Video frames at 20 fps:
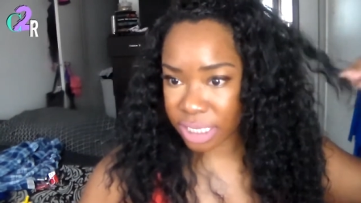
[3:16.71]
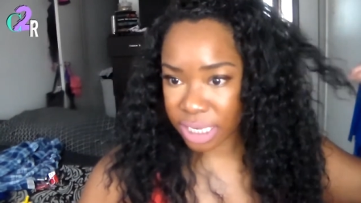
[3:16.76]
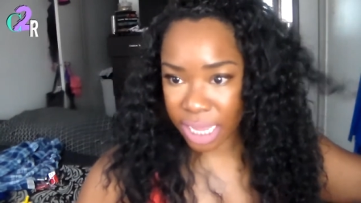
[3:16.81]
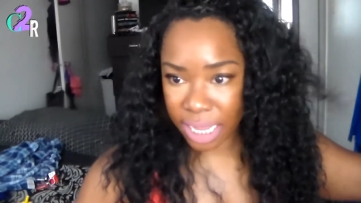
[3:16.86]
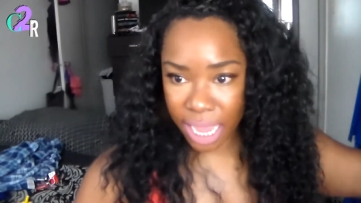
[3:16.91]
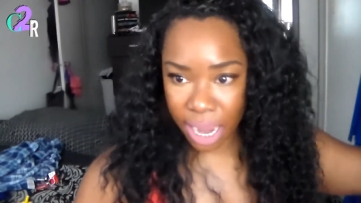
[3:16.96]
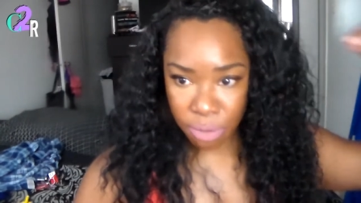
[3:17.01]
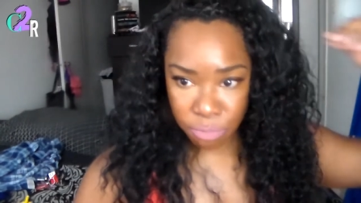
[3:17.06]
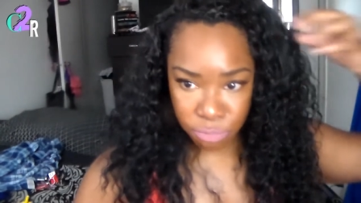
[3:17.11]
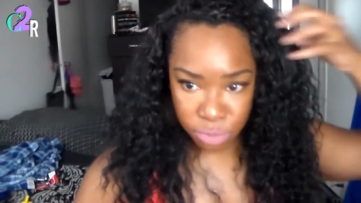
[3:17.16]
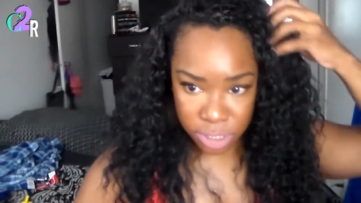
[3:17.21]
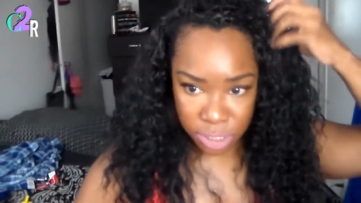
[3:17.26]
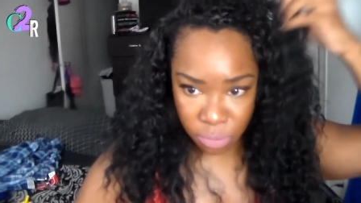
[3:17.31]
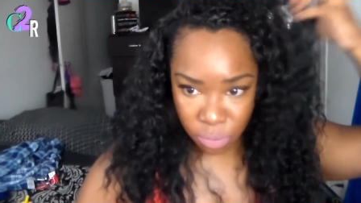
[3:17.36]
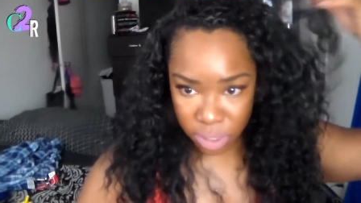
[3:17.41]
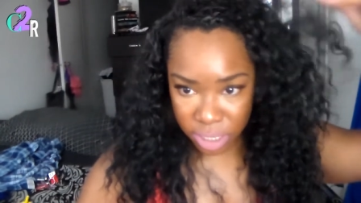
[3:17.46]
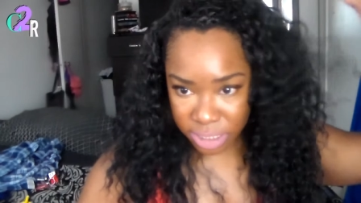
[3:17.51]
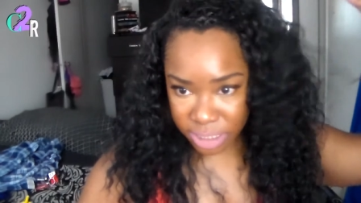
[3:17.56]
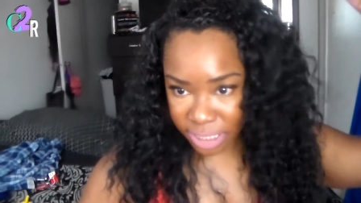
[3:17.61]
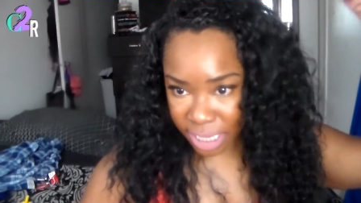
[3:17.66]
So, like, I really
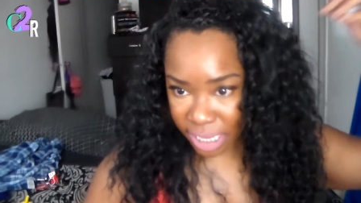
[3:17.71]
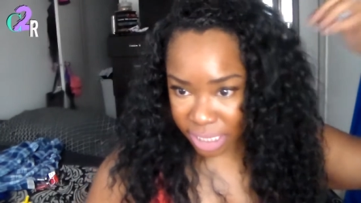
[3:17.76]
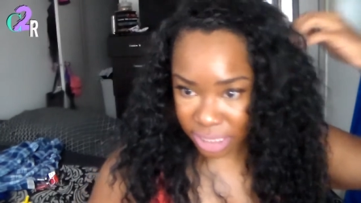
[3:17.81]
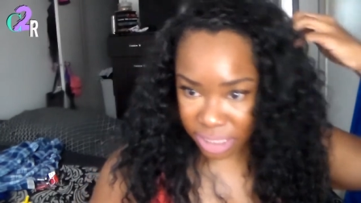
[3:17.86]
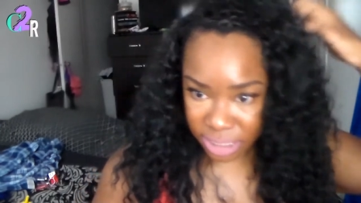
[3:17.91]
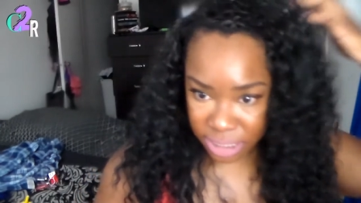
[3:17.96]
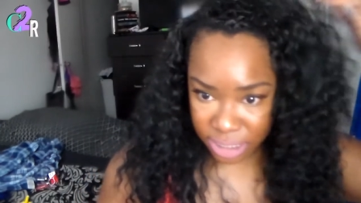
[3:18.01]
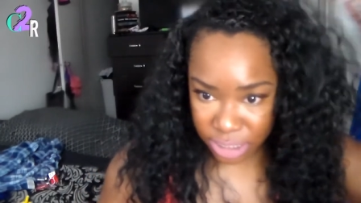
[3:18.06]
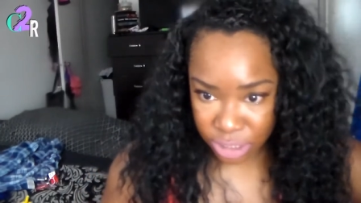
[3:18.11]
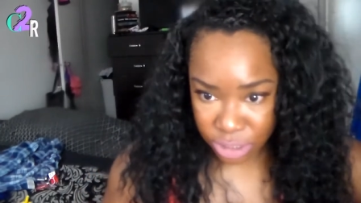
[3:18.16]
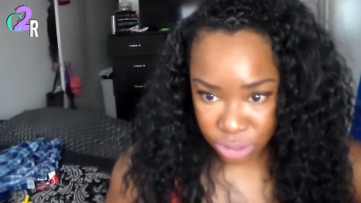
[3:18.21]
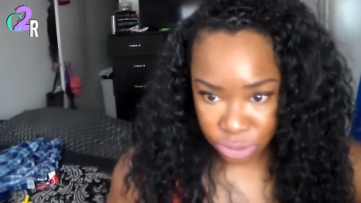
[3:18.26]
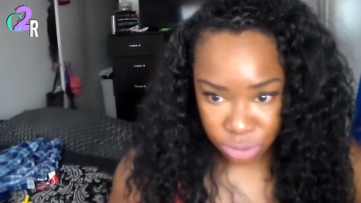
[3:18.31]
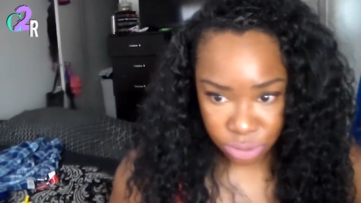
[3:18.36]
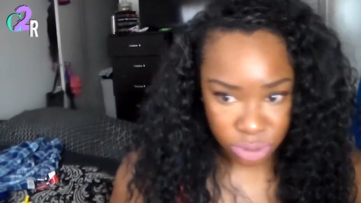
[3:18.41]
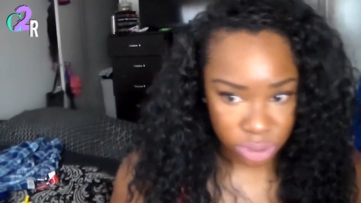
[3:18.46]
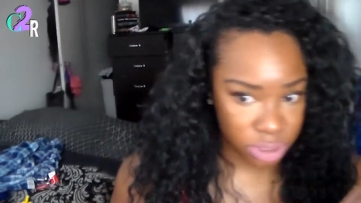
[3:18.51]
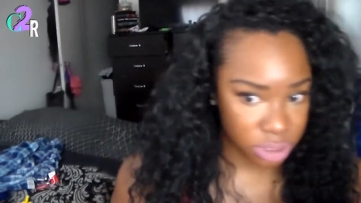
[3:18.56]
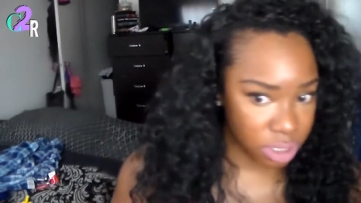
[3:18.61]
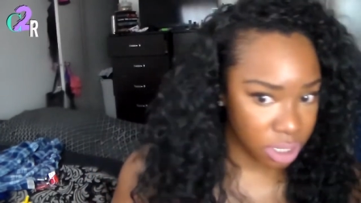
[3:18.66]
want to take the
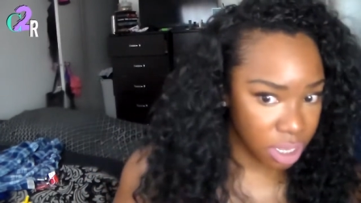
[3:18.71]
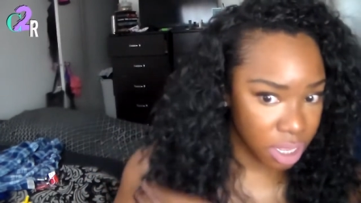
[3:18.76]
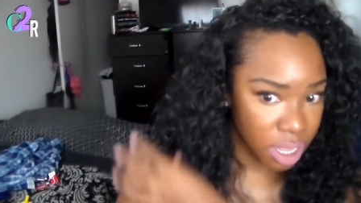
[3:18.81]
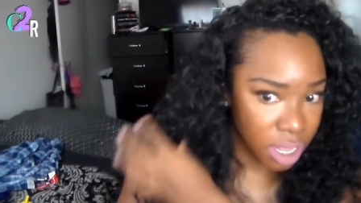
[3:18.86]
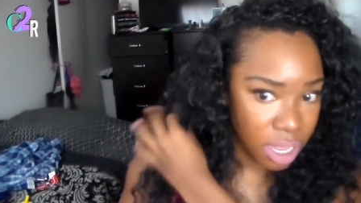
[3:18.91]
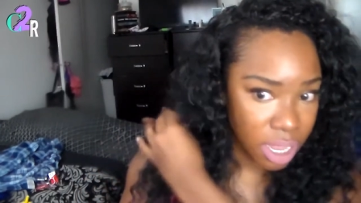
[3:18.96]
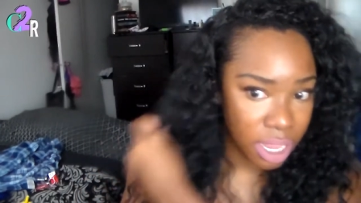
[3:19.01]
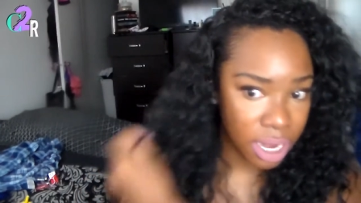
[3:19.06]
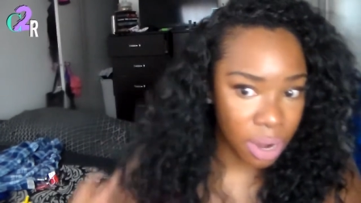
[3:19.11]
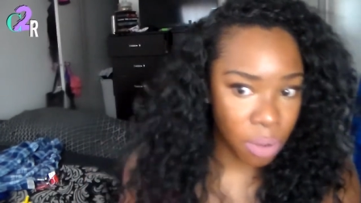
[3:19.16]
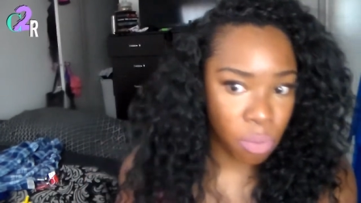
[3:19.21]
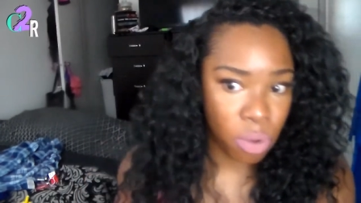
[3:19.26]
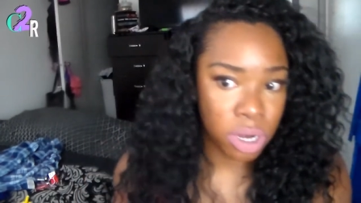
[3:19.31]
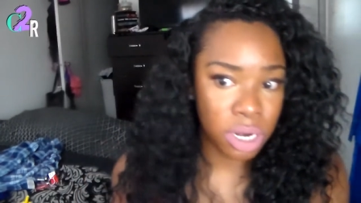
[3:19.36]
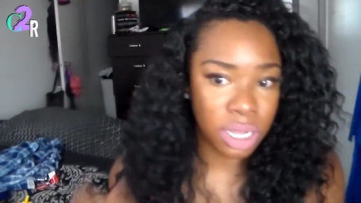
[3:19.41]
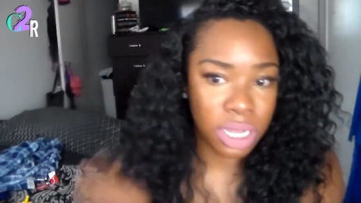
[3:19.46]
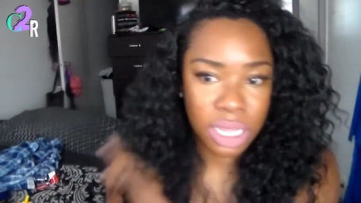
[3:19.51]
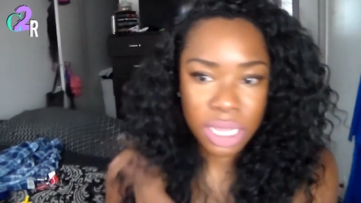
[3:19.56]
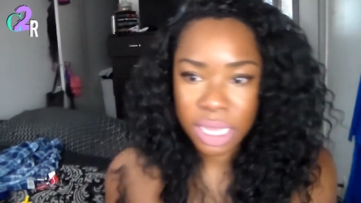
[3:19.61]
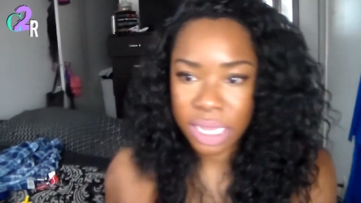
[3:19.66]
scissors and I
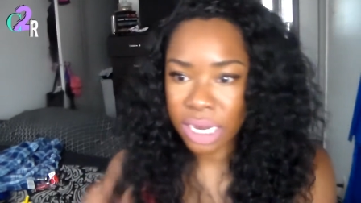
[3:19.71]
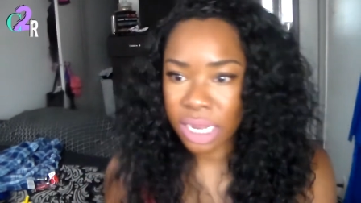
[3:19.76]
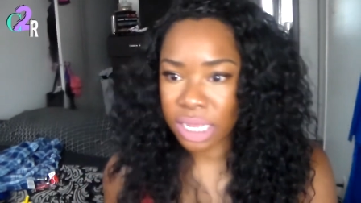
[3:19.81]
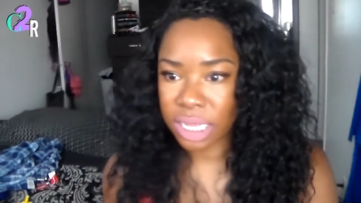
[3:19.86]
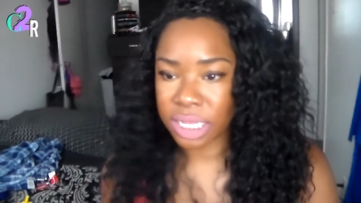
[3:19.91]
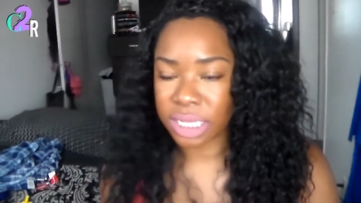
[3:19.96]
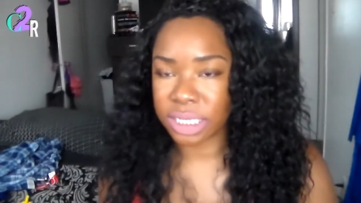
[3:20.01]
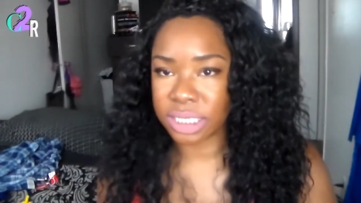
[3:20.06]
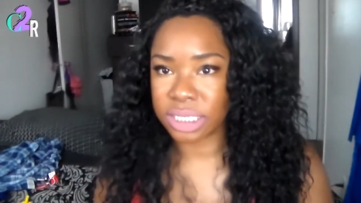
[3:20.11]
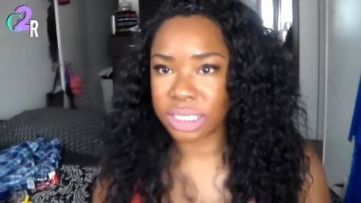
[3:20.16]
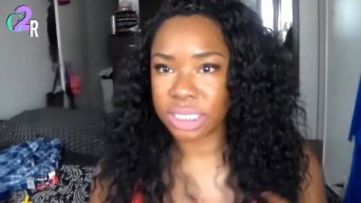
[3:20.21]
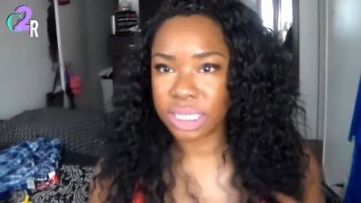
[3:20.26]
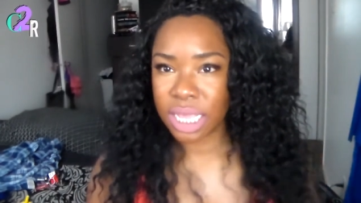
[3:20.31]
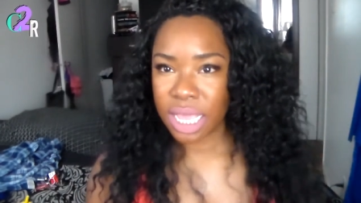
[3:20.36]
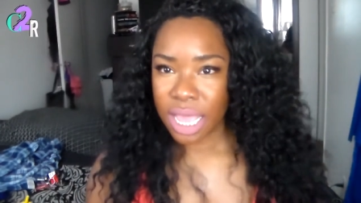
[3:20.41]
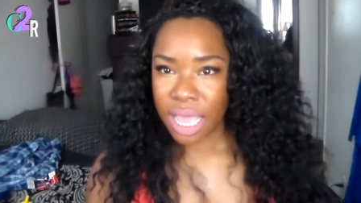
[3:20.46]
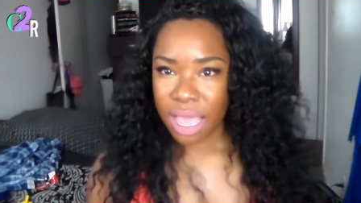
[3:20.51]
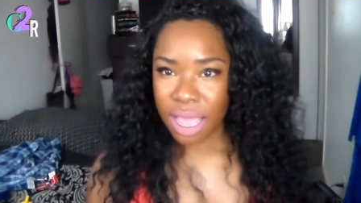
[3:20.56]
want to cut it because,